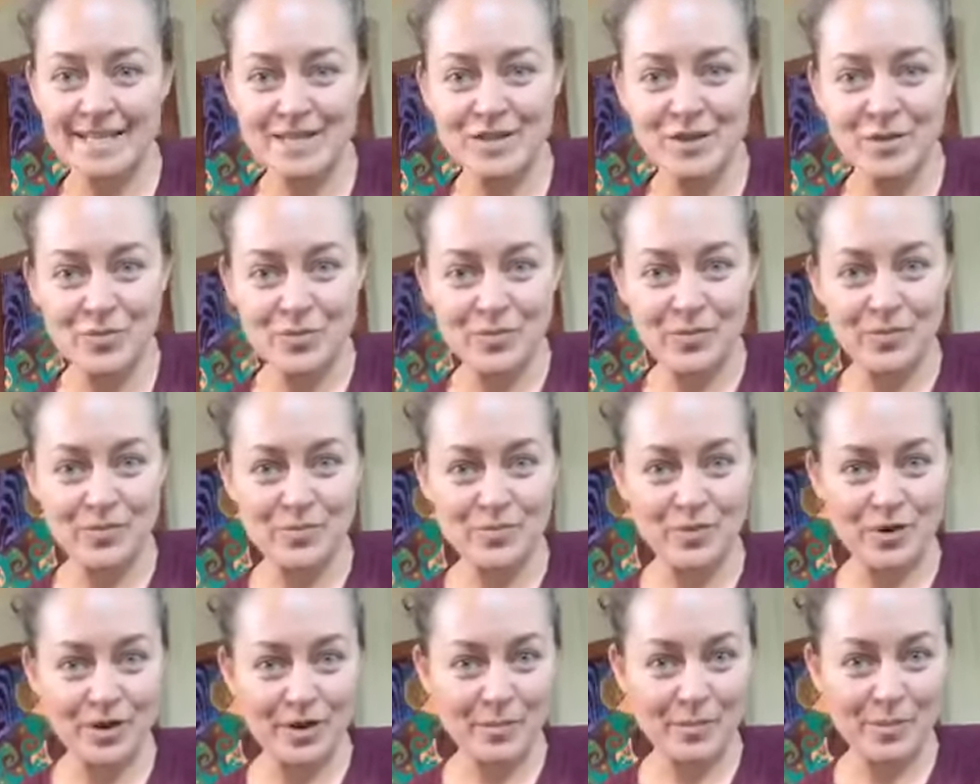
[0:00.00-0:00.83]
So
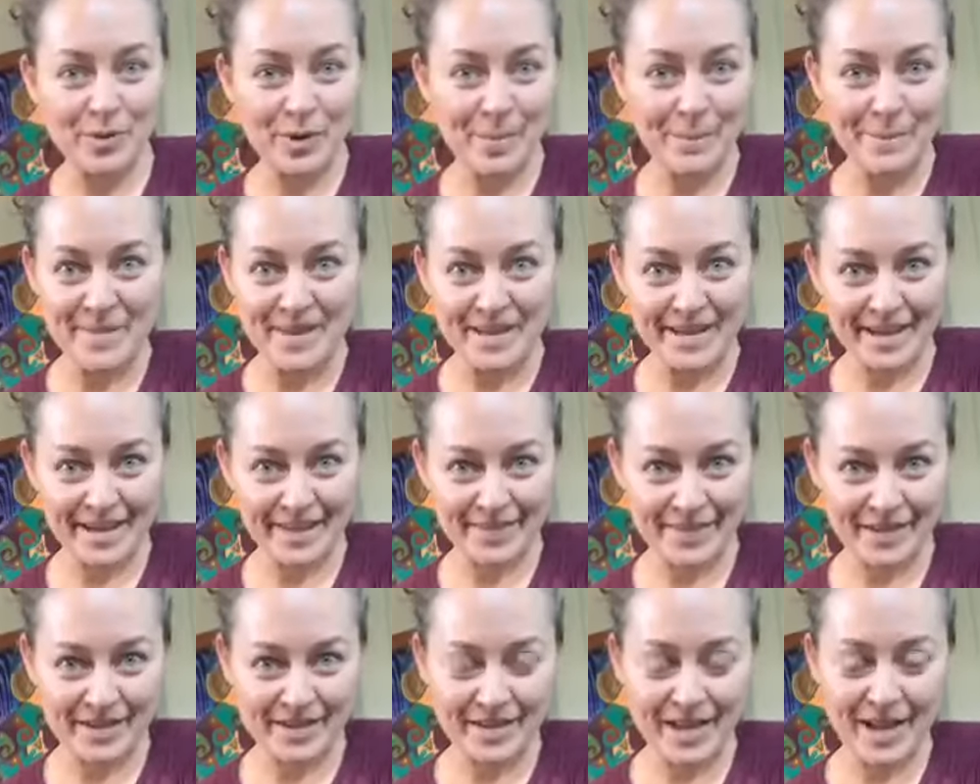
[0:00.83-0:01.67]
we're going to put a minute on
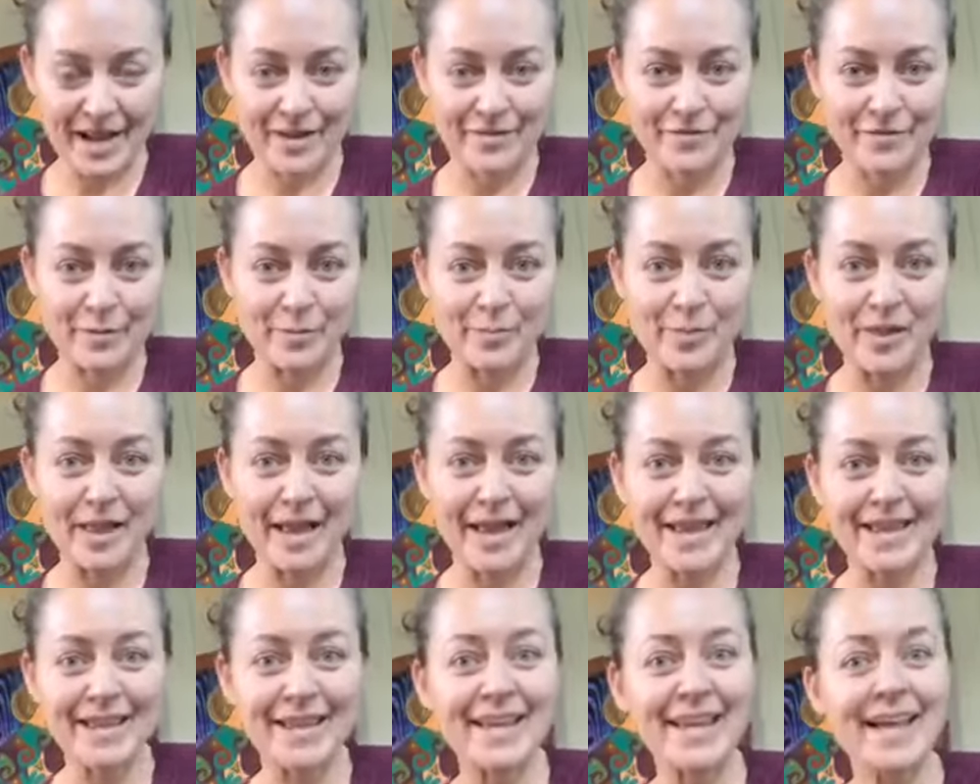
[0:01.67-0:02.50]
the clock for
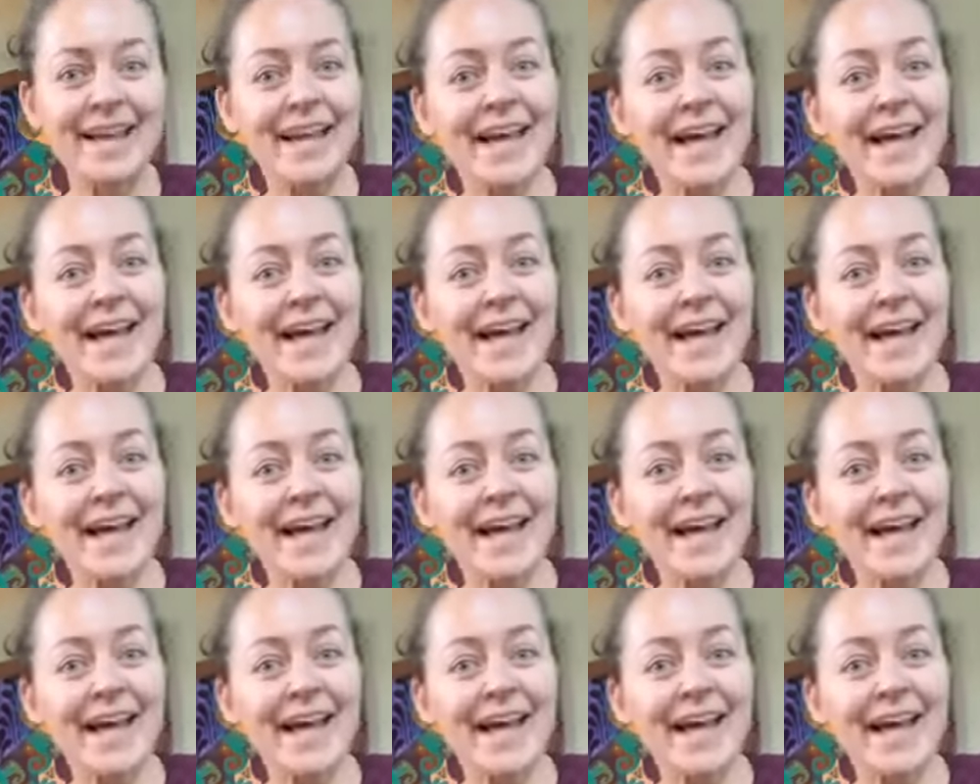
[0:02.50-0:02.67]
plank.